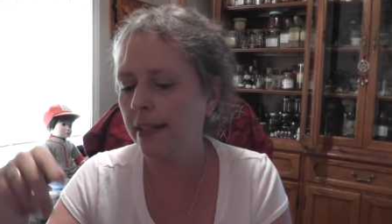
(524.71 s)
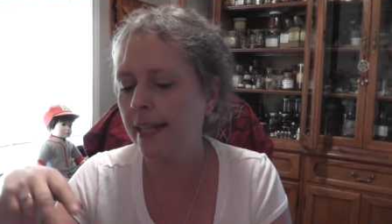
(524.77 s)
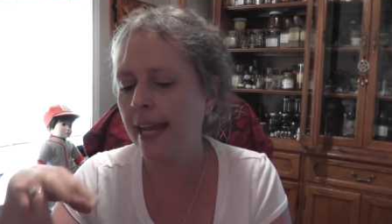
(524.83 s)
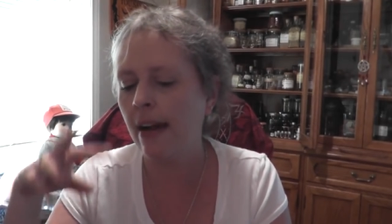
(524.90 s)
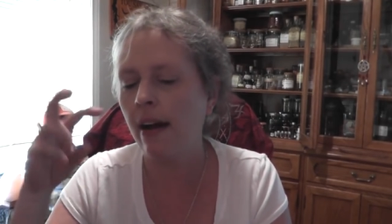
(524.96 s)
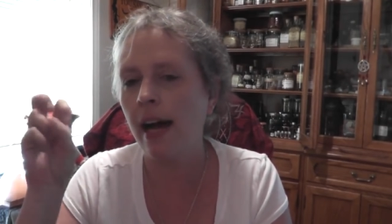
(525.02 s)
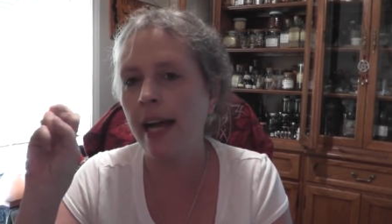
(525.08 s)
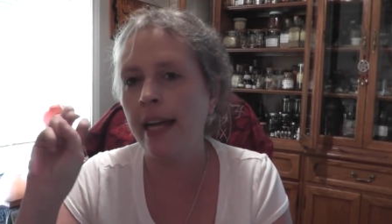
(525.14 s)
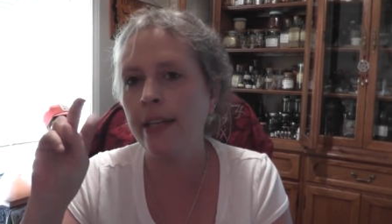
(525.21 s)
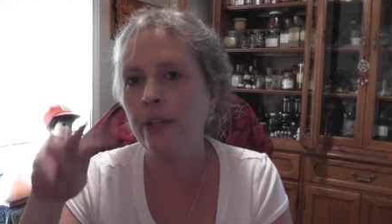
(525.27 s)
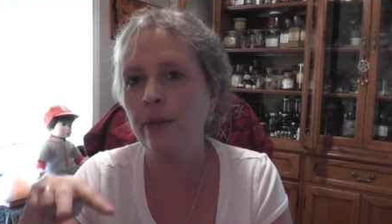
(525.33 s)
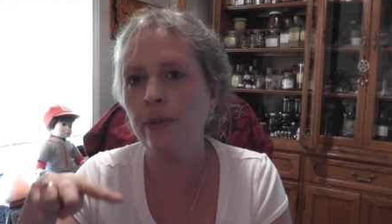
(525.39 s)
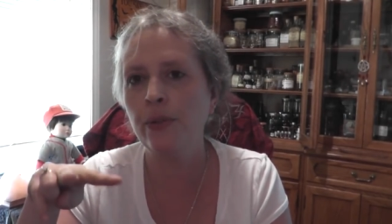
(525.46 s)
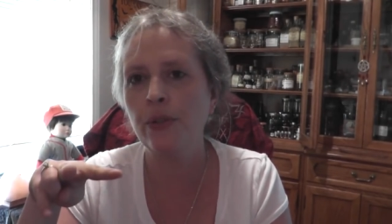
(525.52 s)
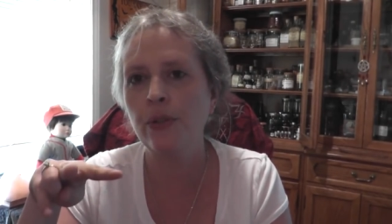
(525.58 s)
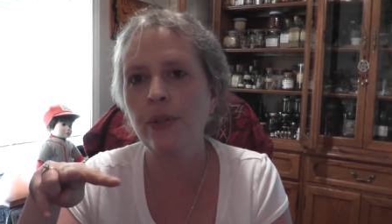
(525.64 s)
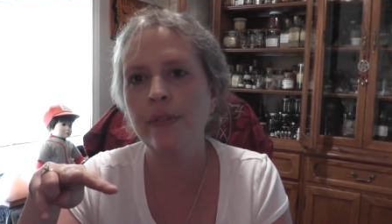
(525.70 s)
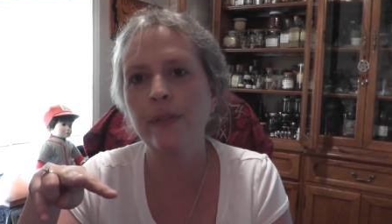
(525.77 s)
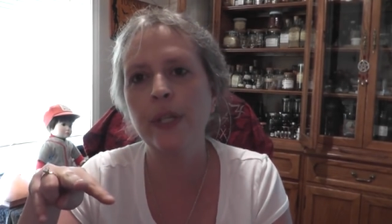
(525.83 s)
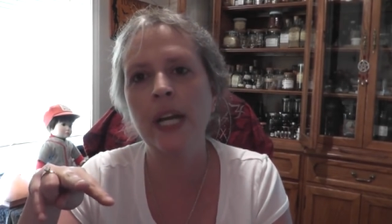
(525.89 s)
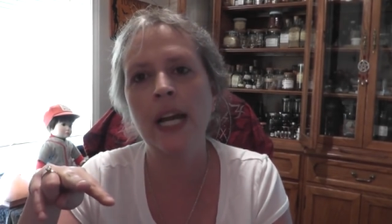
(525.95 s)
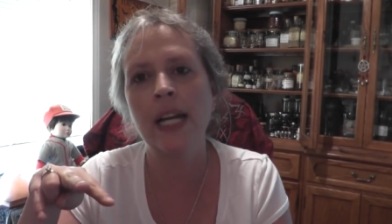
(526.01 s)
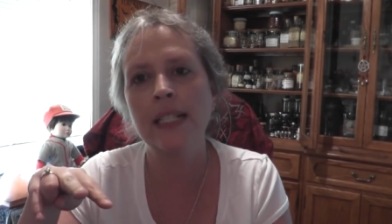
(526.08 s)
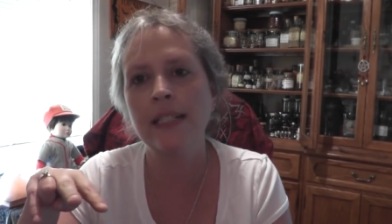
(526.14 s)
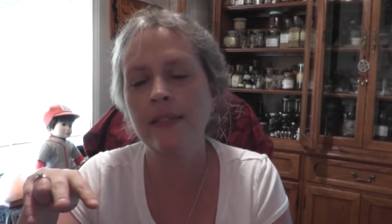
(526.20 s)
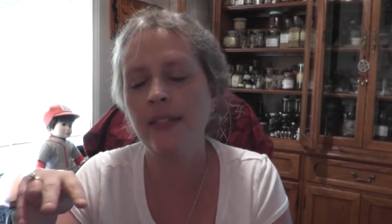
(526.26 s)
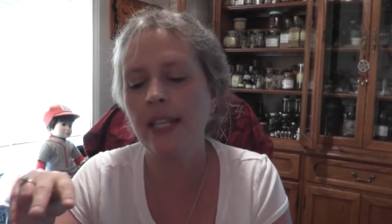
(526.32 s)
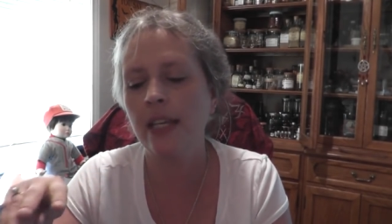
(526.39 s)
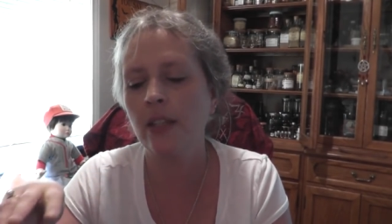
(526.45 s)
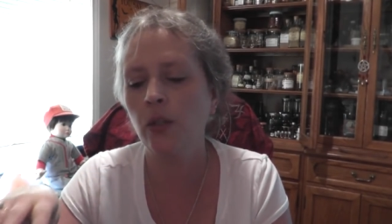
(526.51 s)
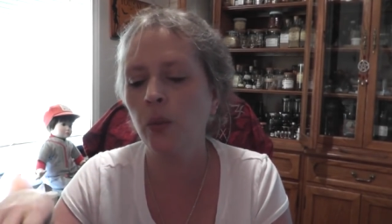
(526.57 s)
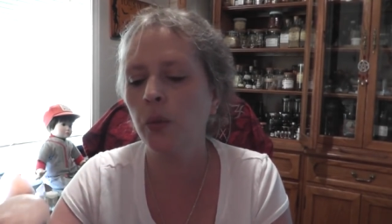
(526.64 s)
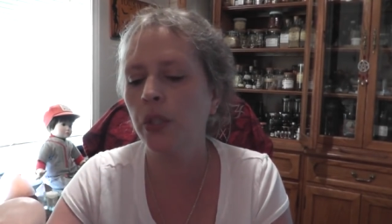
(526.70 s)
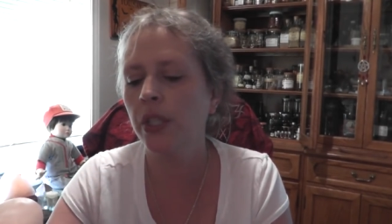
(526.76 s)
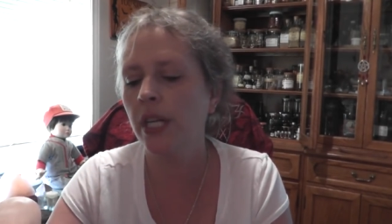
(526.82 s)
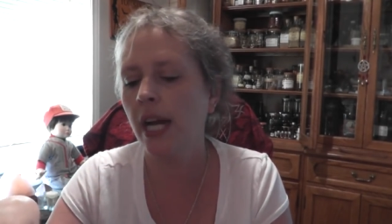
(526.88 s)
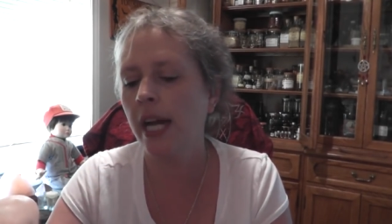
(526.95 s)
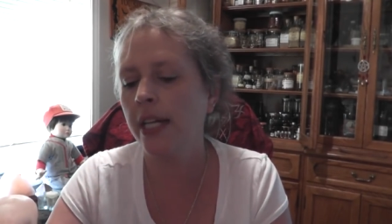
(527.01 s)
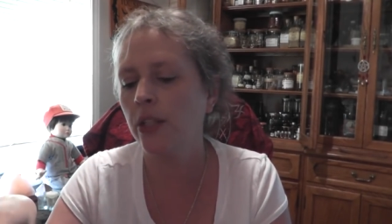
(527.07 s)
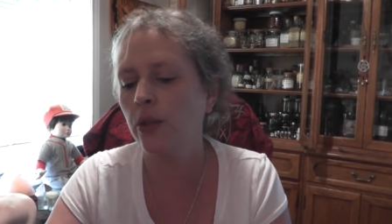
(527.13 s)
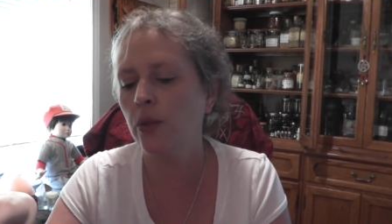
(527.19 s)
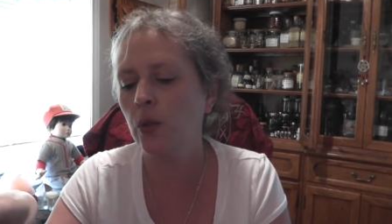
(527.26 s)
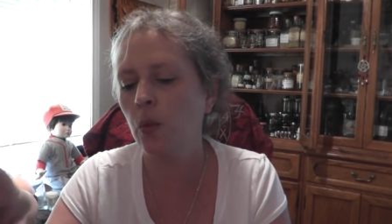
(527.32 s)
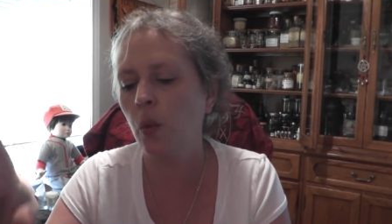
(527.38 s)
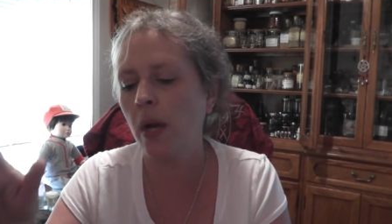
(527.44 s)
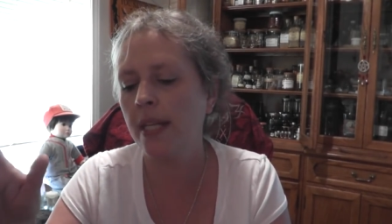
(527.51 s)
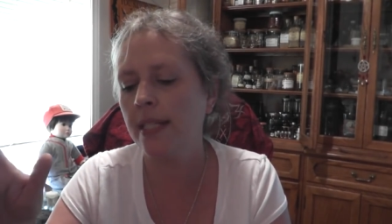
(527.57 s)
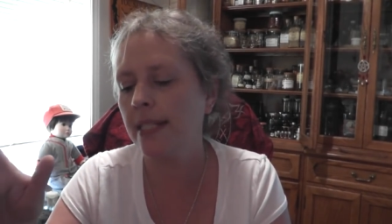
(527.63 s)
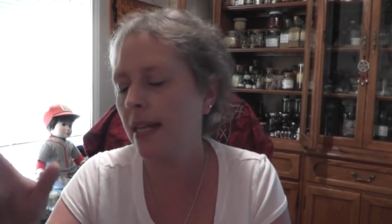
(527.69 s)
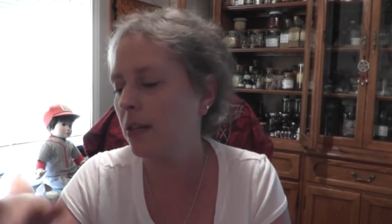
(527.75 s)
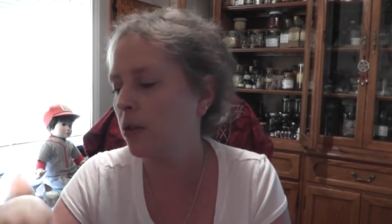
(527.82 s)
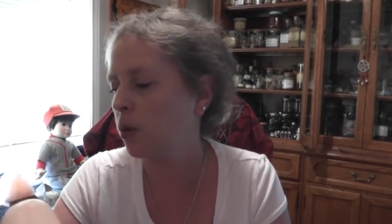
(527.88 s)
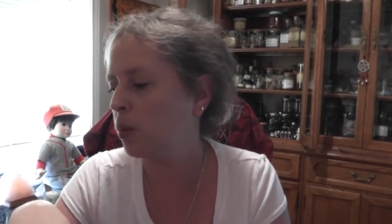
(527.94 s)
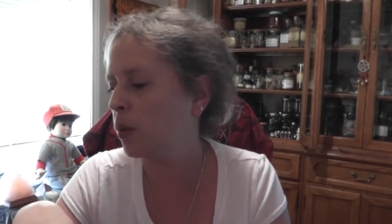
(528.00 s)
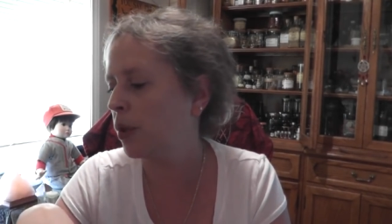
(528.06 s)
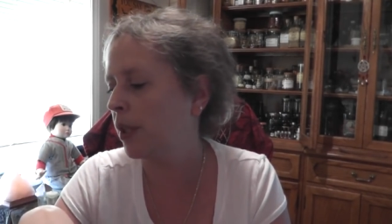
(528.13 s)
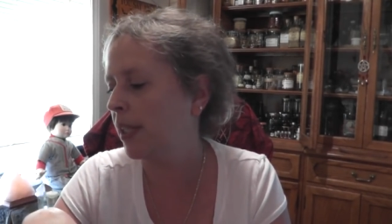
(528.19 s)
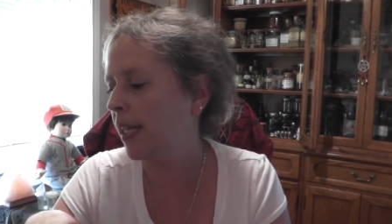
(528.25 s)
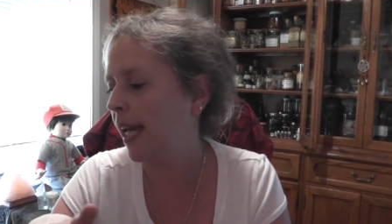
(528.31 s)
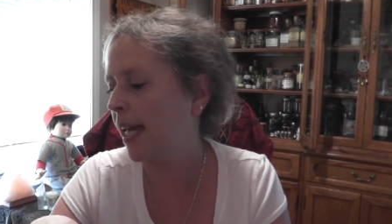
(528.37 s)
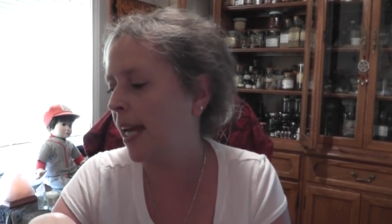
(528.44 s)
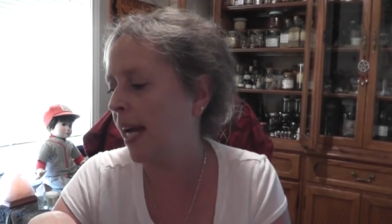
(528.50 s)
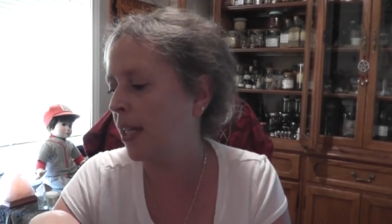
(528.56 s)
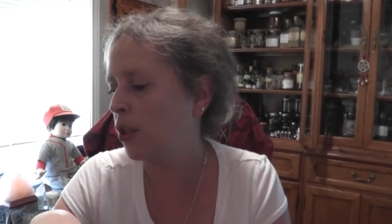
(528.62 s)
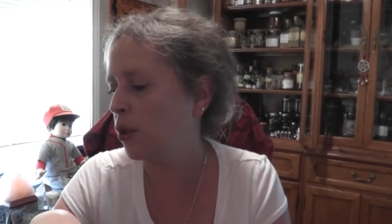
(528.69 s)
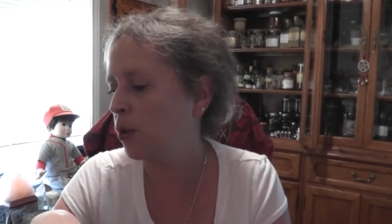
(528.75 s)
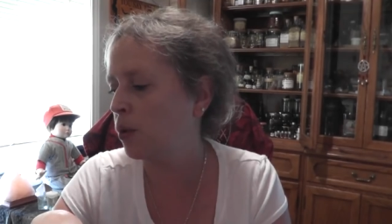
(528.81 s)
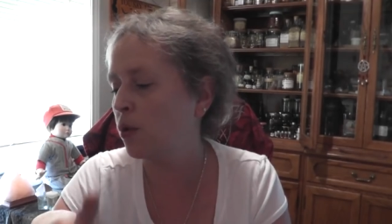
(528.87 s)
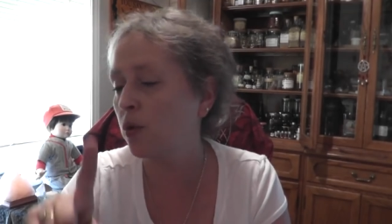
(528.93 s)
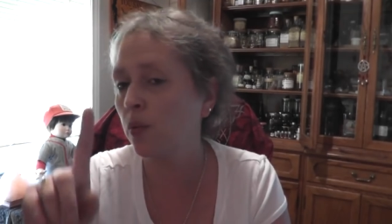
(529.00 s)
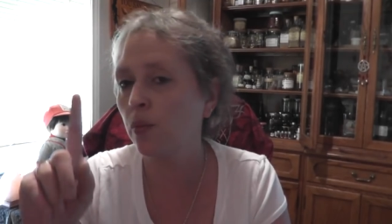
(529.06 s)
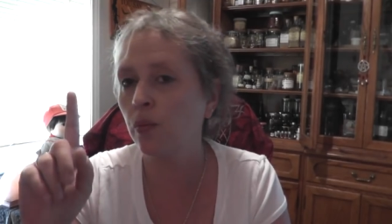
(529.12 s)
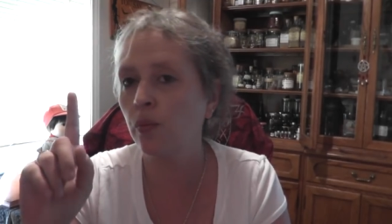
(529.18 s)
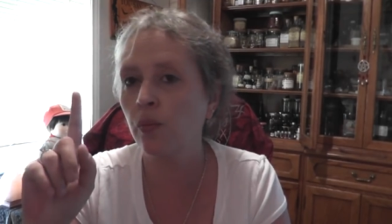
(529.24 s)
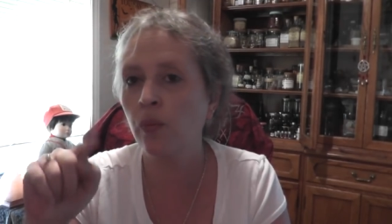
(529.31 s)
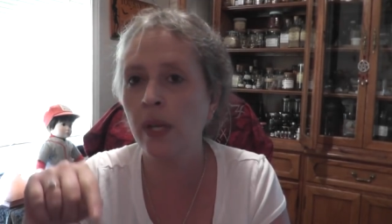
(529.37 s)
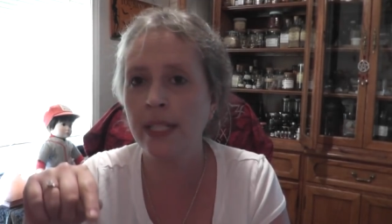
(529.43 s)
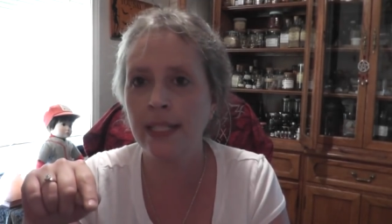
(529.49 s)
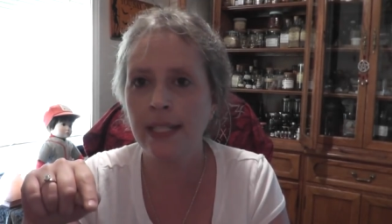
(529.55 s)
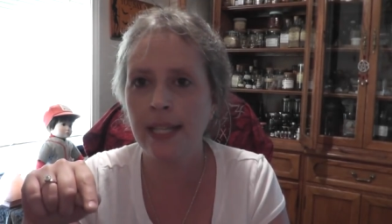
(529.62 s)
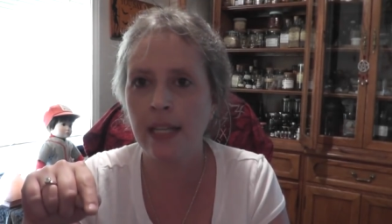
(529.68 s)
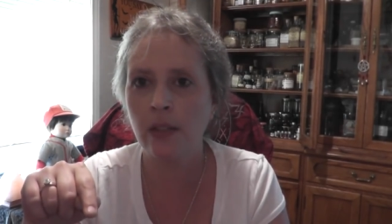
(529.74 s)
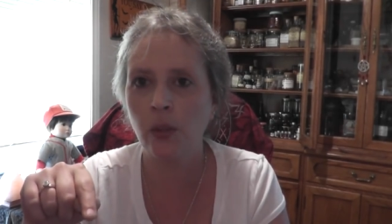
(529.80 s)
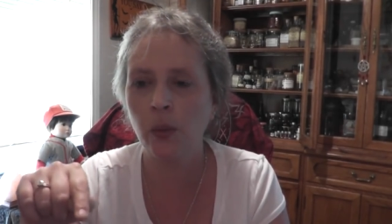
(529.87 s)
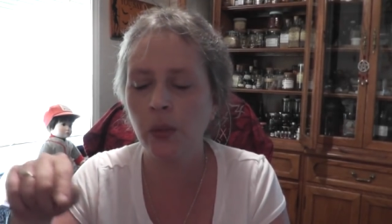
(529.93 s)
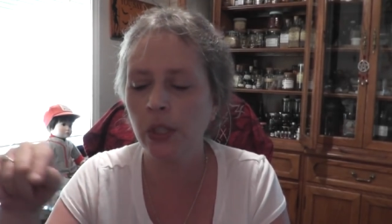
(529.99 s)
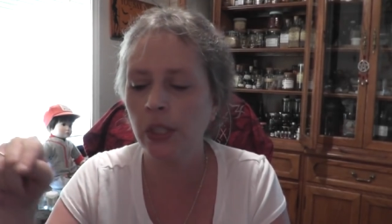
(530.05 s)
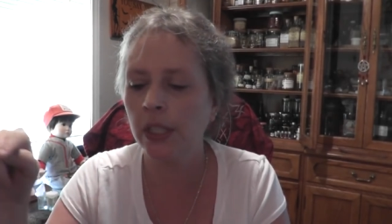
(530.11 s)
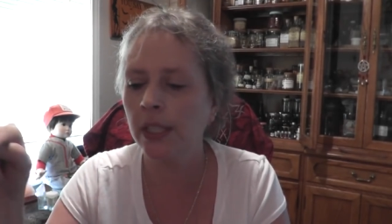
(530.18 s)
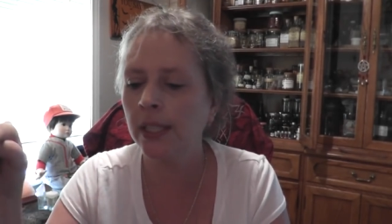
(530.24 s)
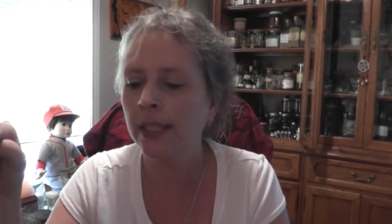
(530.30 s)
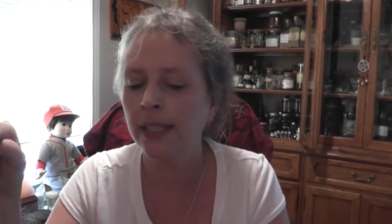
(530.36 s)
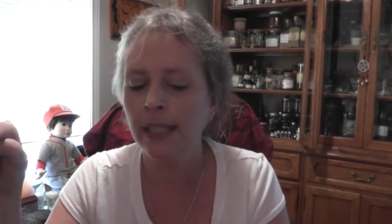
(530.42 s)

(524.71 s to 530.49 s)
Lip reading: Now, I use 2 different kinds of sandalwood. I use white sandalwood and I use red sandalwood.